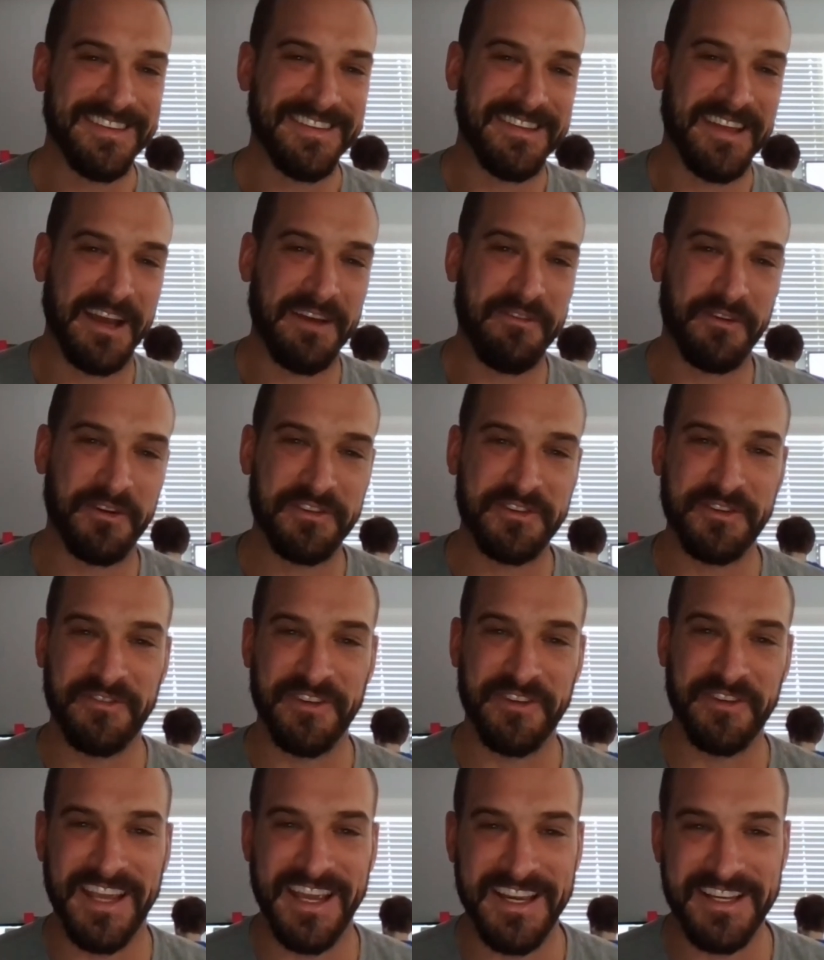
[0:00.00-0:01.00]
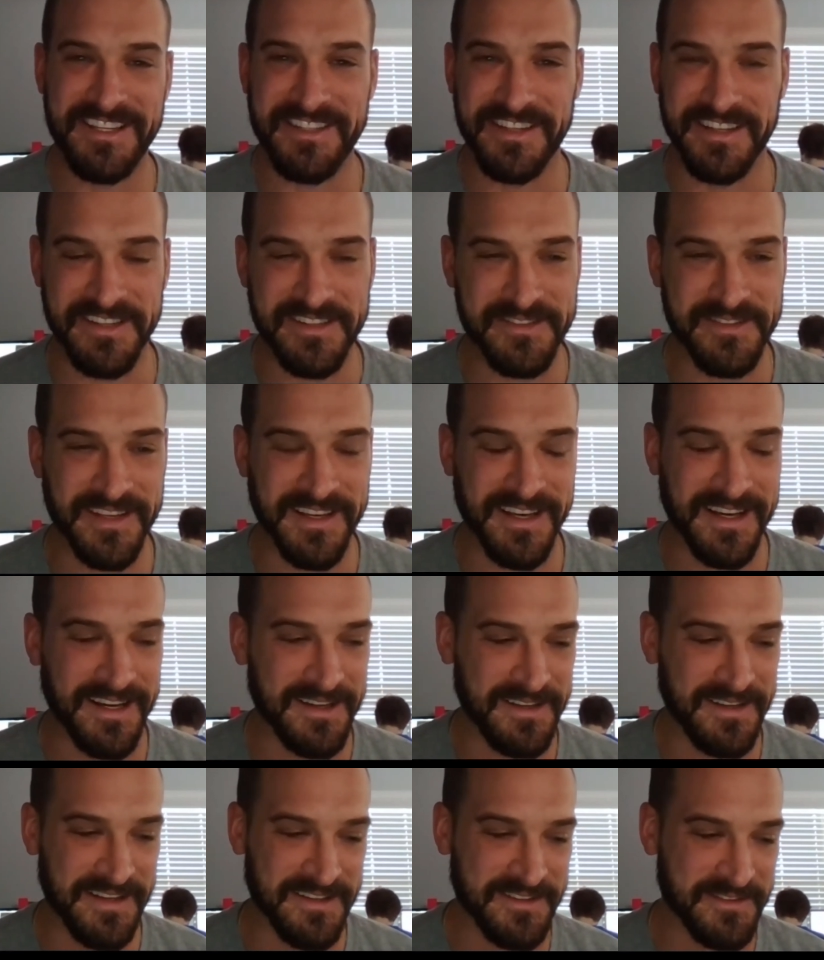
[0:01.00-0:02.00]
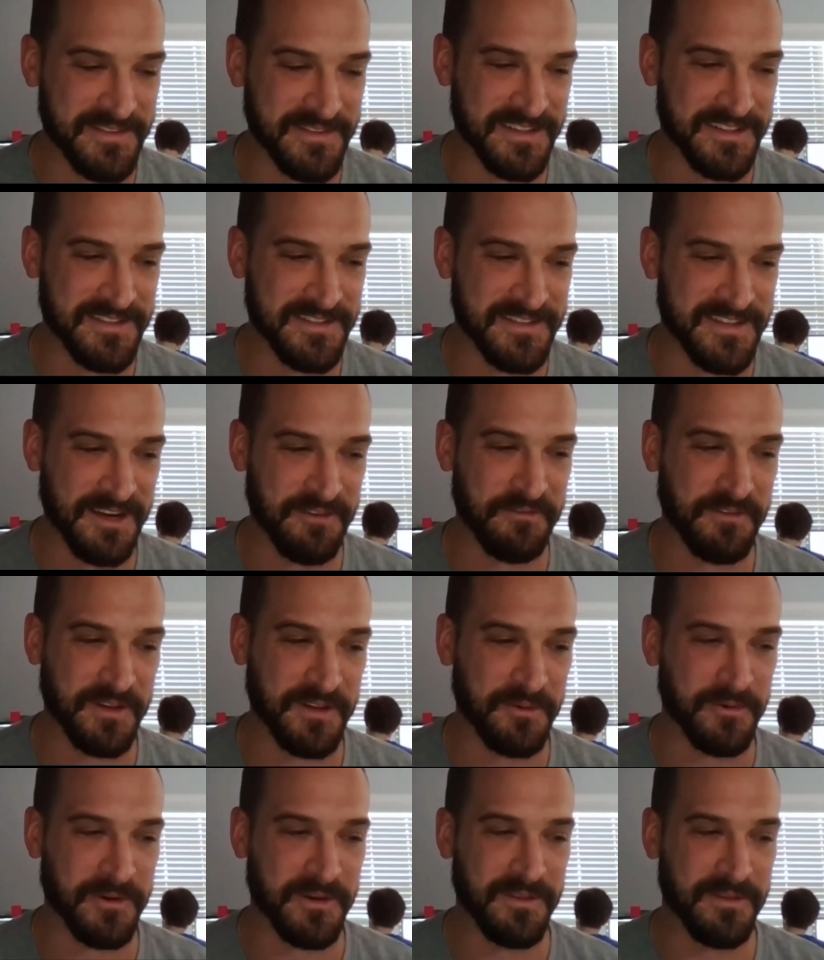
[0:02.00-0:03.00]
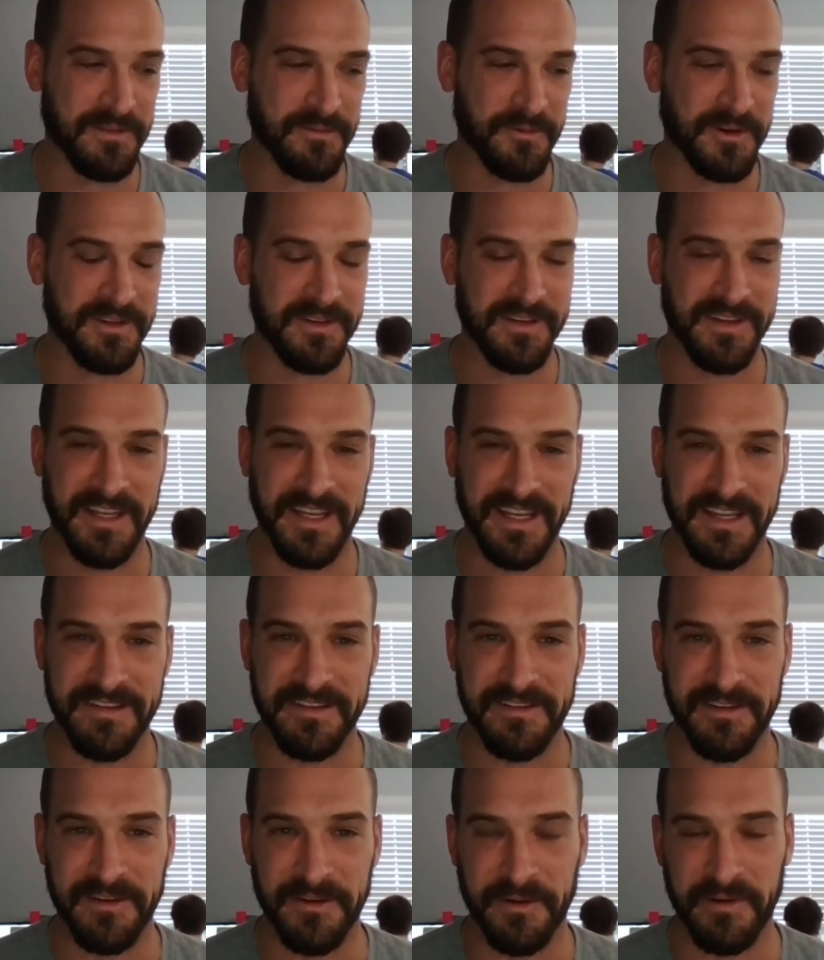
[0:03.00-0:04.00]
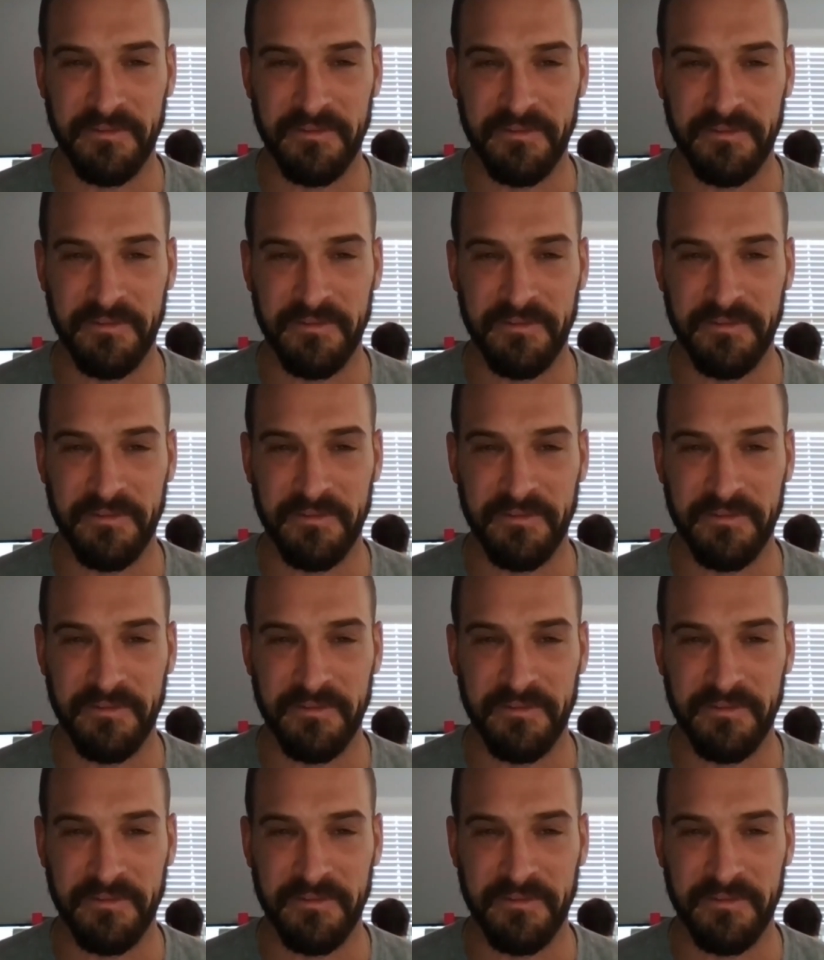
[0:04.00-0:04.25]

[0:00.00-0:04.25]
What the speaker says: Diversification is definitely what you need to do.